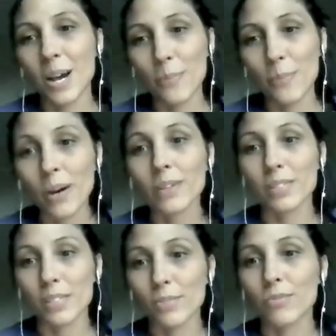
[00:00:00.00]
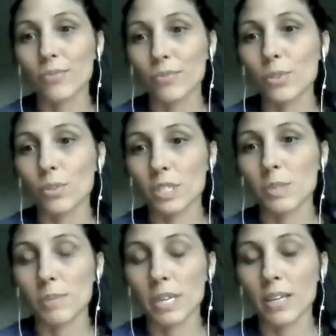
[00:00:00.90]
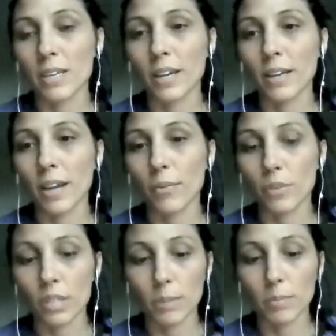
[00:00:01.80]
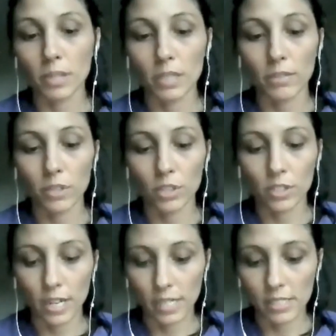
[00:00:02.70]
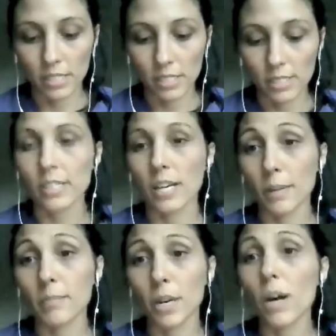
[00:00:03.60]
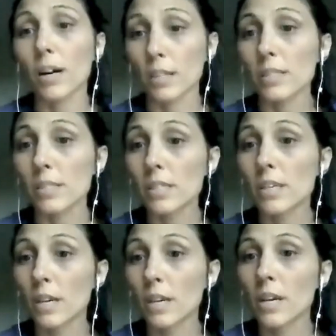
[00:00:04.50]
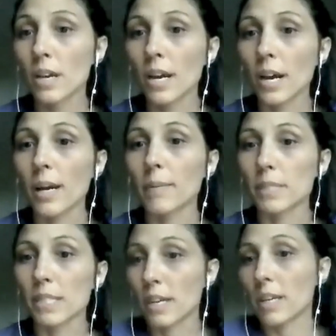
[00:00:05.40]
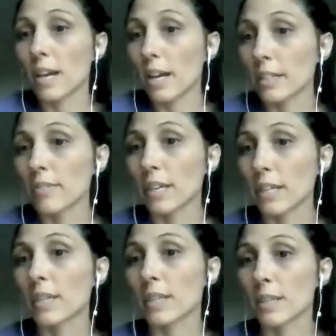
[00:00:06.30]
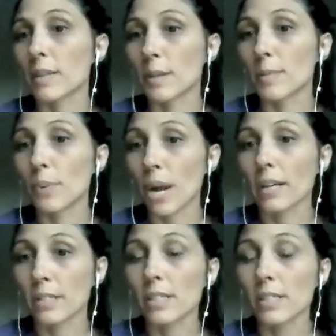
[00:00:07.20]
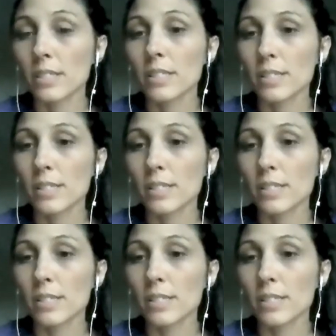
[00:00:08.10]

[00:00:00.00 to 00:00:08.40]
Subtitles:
positive towards me. I really believe in your guys' cause to kind of elevate the practice